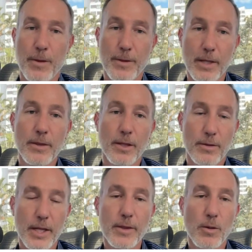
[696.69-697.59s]
Then the,
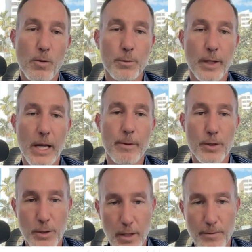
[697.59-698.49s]
then the whole dynamic
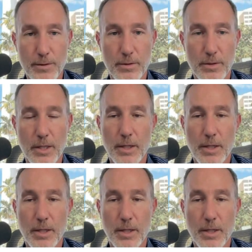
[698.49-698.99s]
shifts.